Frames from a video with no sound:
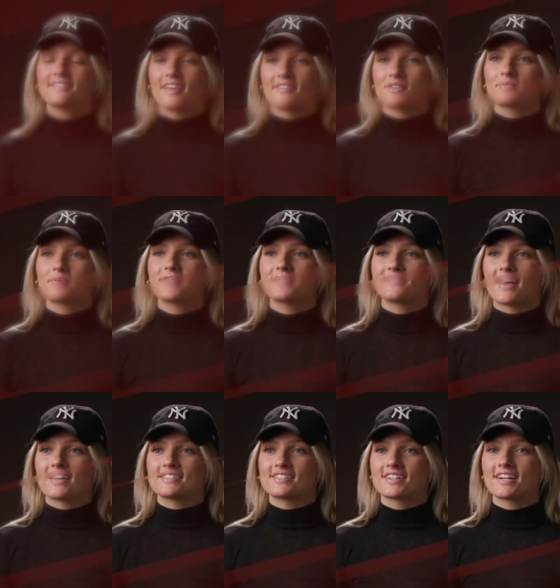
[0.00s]
favorite
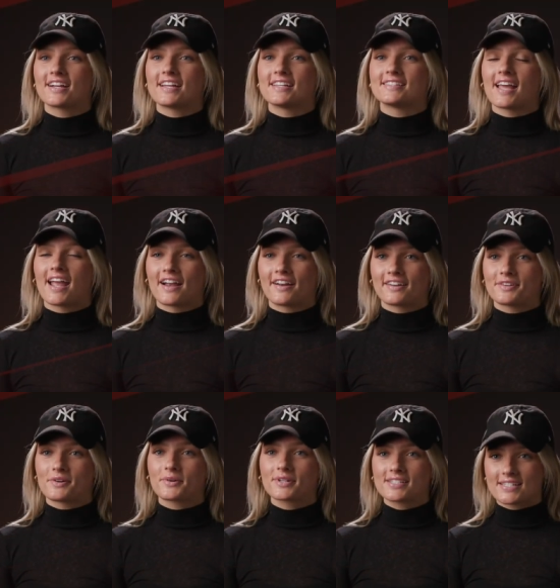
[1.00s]
professor is Erin
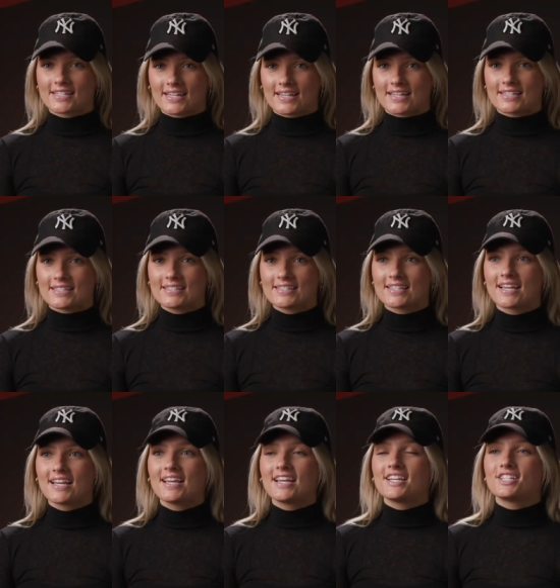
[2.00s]
Ortiz.
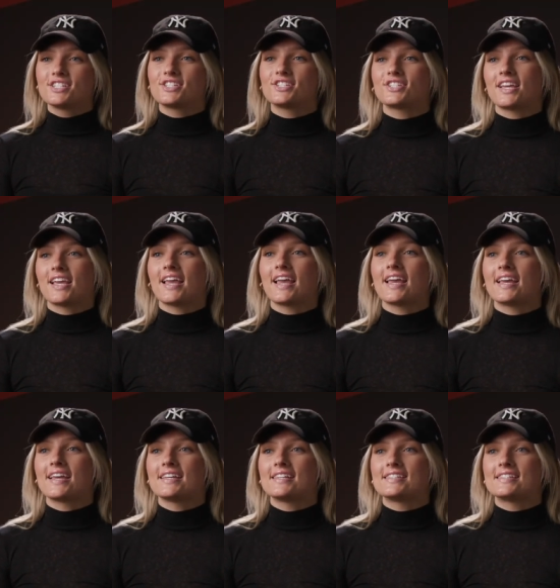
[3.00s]
She
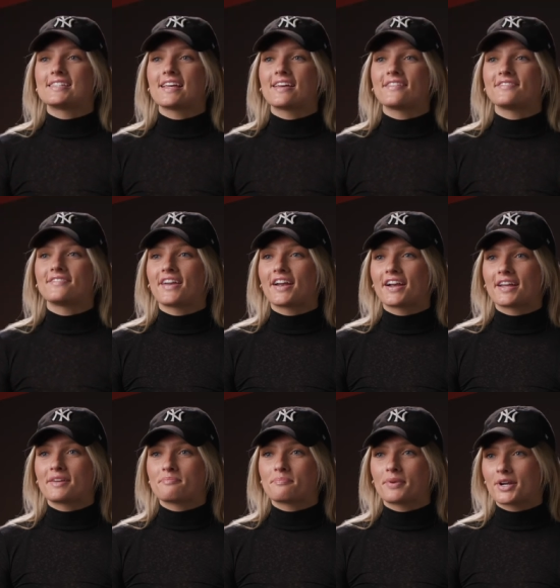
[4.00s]
is
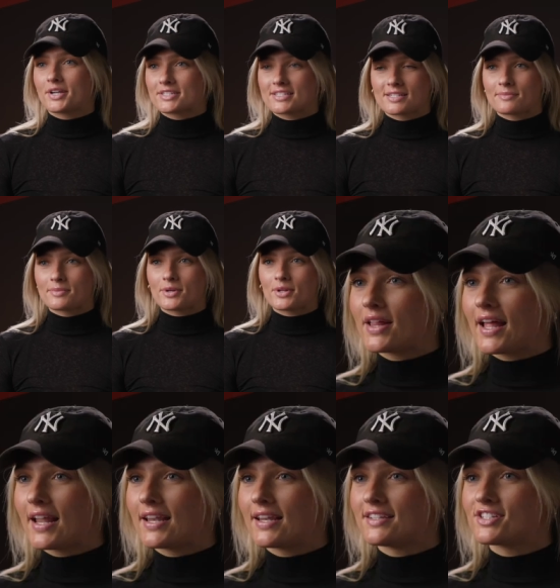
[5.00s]
very personable
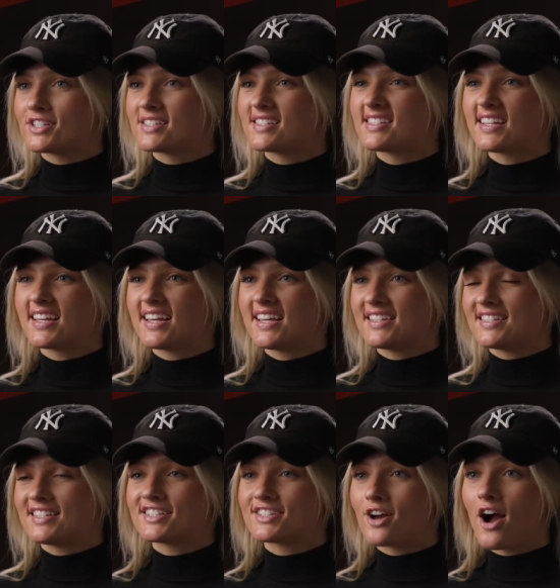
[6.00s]
and just
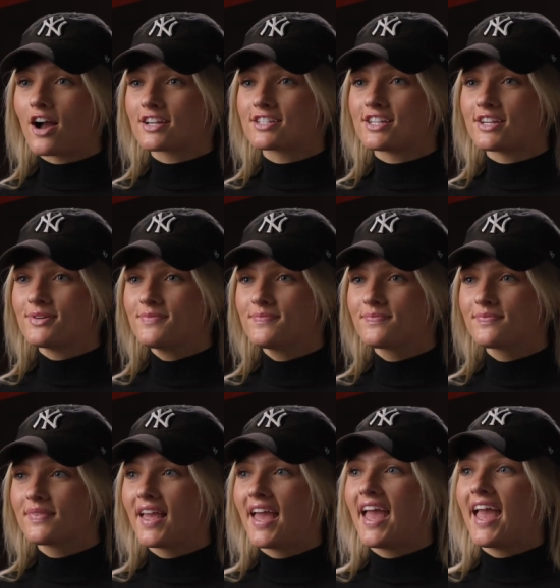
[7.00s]
easy to talk to
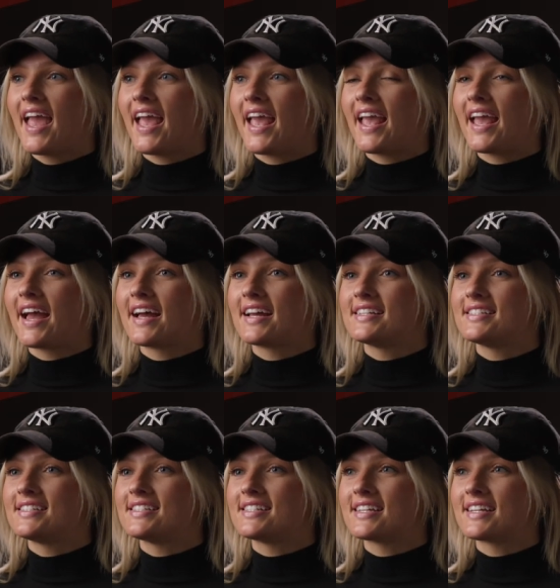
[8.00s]

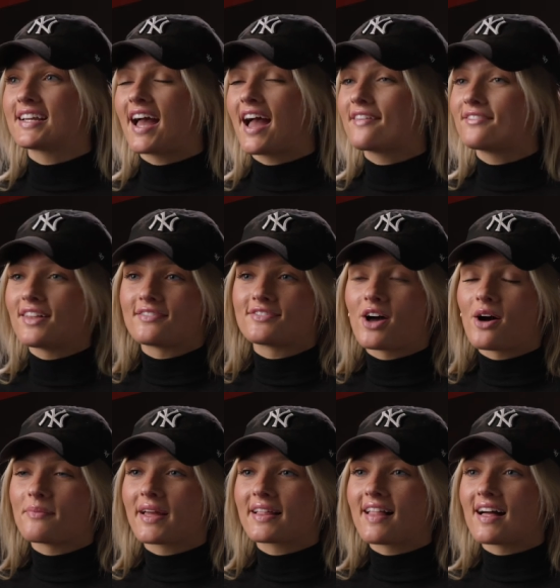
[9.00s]
and I've loved
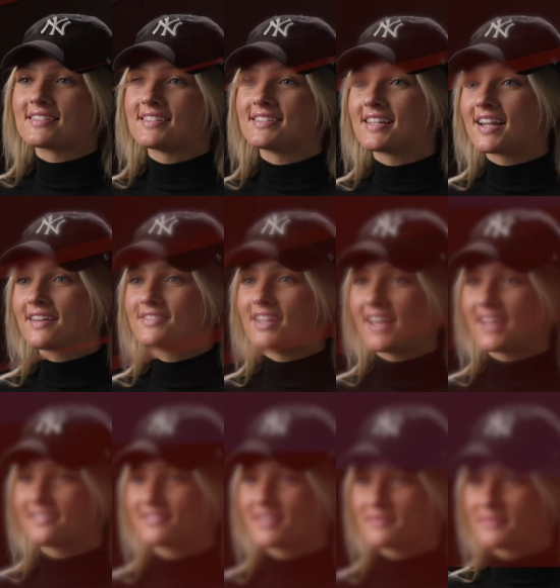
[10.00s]
all my classes that I've
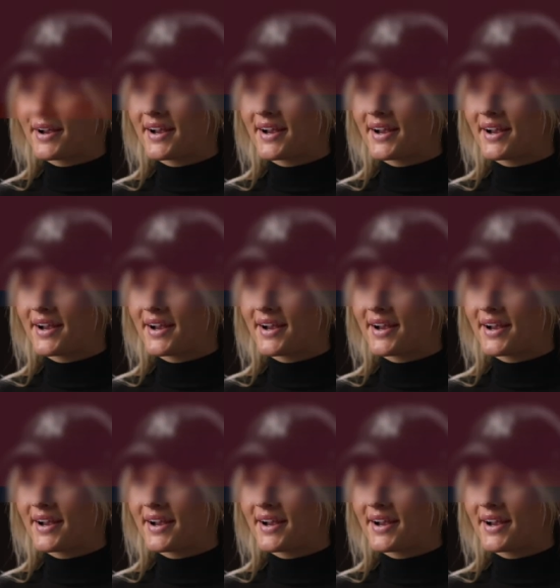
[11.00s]
taken from